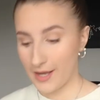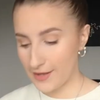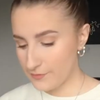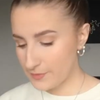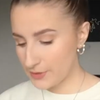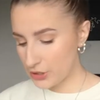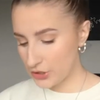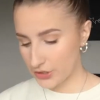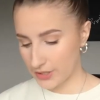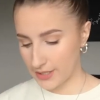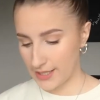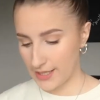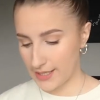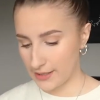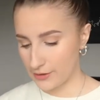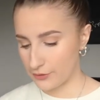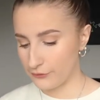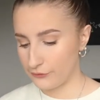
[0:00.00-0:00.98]
I've been
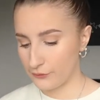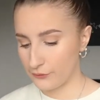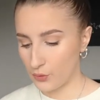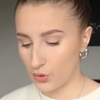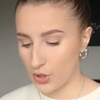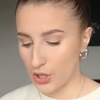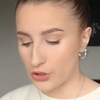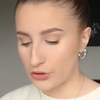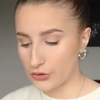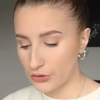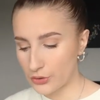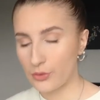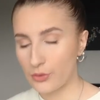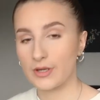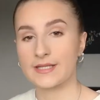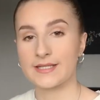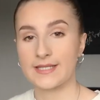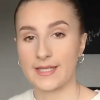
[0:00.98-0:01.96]
looking for a good
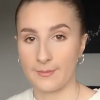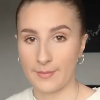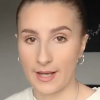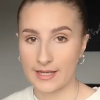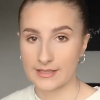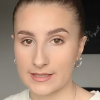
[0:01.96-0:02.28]
quality